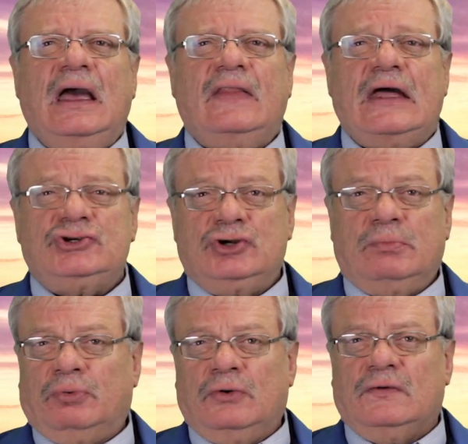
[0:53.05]
and that should
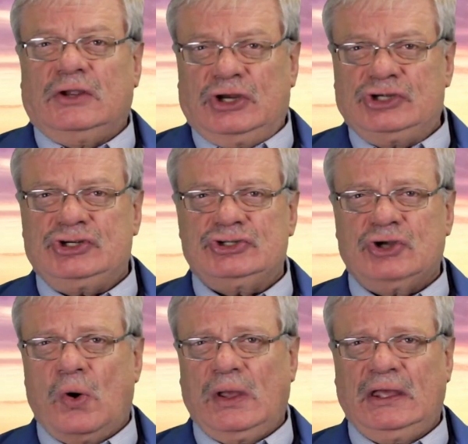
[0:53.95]
improve conditions
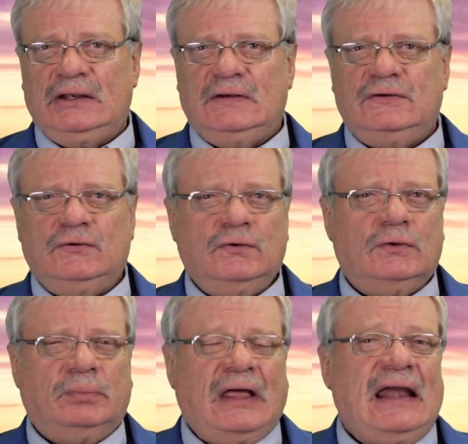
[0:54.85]
going into
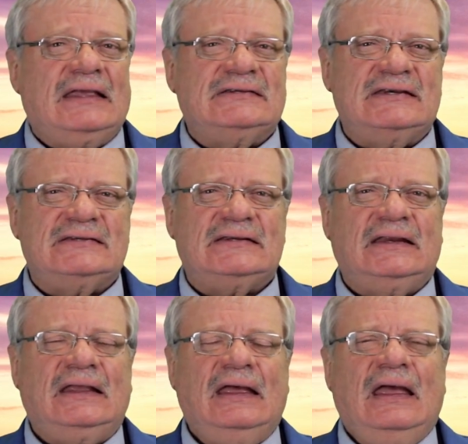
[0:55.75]
the planting season.